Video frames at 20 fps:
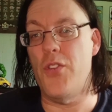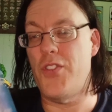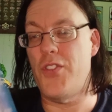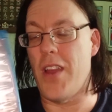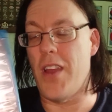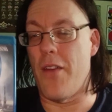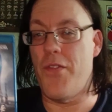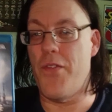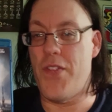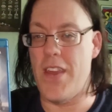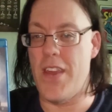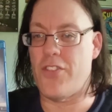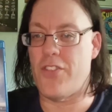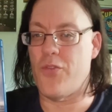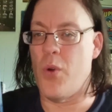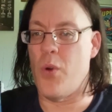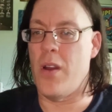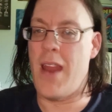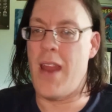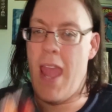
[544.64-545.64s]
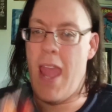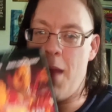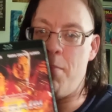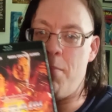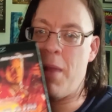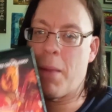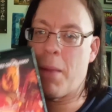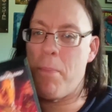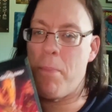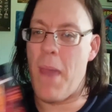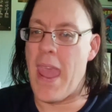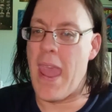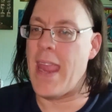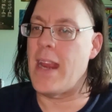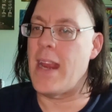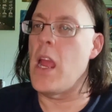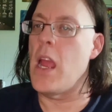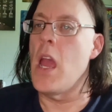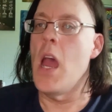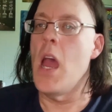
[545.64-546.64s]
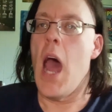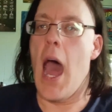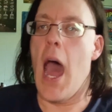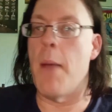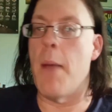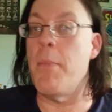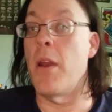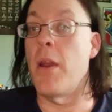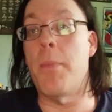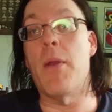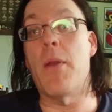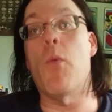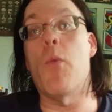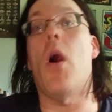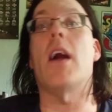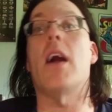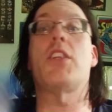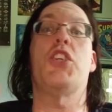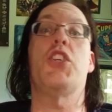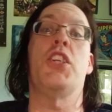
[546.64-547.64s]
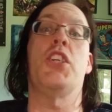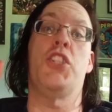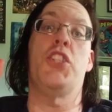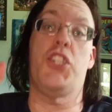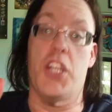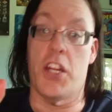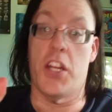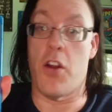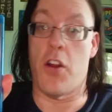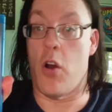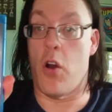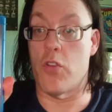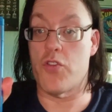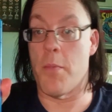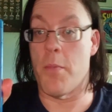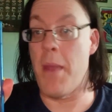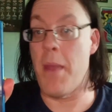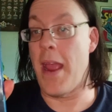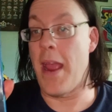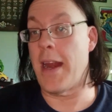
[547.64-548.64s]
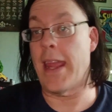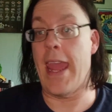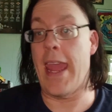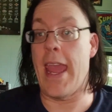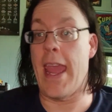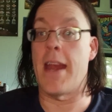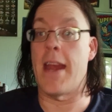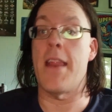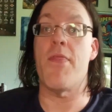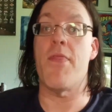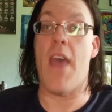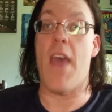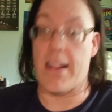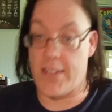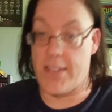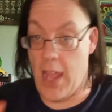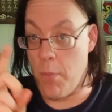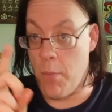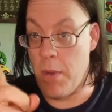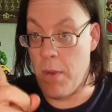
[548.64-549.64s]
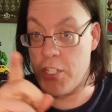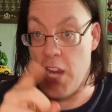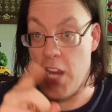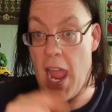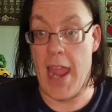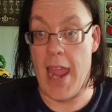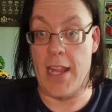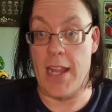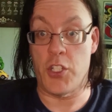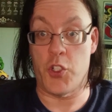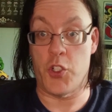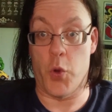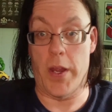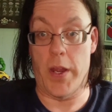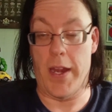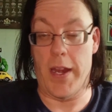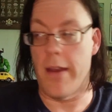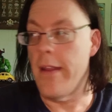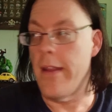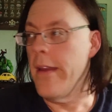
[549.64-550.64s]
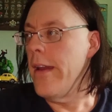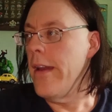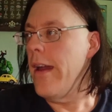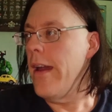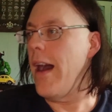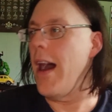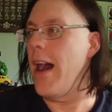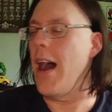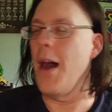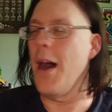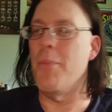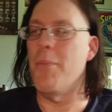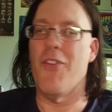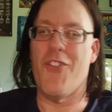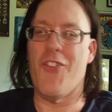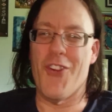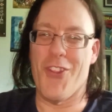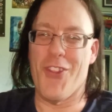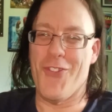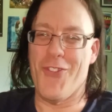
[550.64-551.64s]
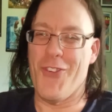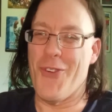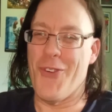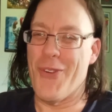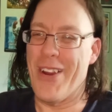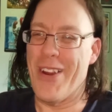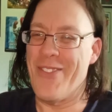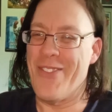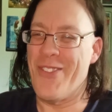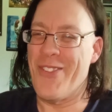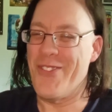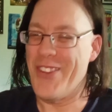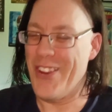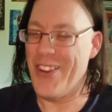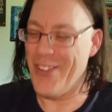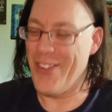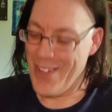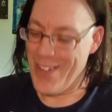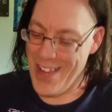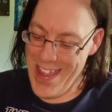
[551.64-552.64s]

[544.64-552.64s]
of this one and McBain. I'm going to be watching Shin Ultraman again. That's how much I enjoyed it, before the full written review.